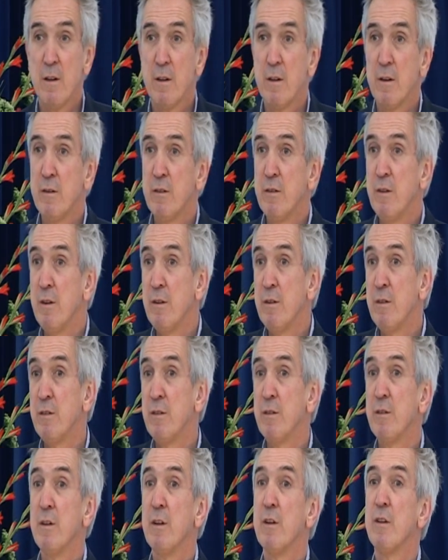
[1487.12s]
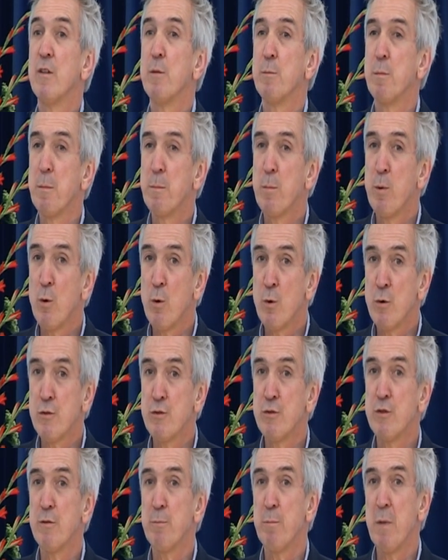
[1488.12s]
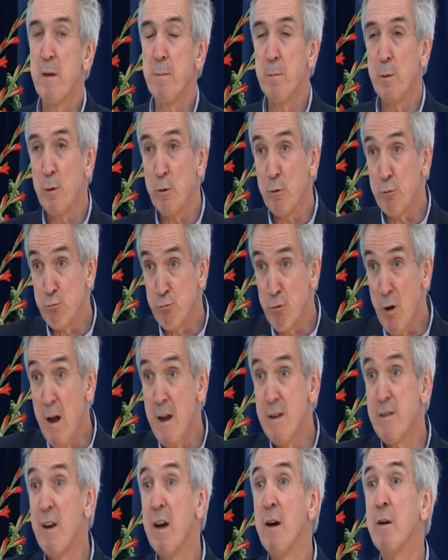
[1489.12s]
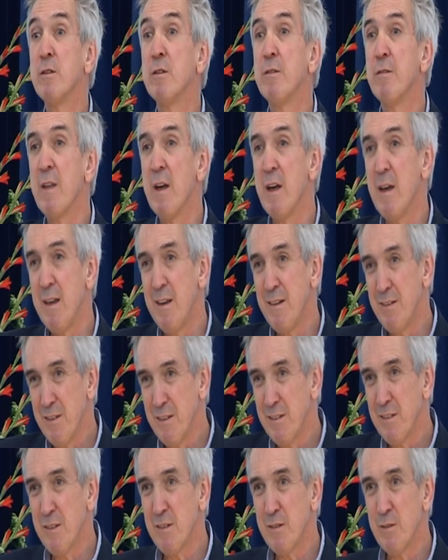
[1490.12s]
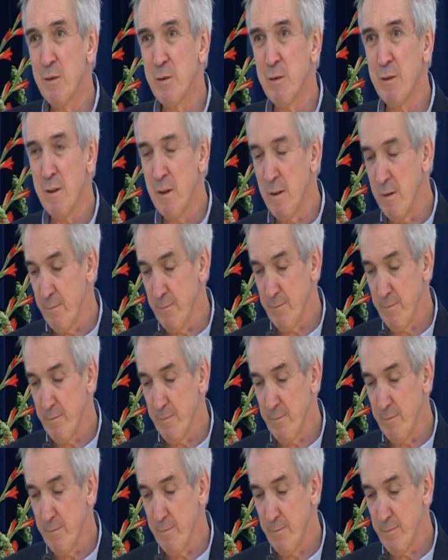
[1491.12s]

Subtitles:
This is a proportion of people who are right out of their eating disorder.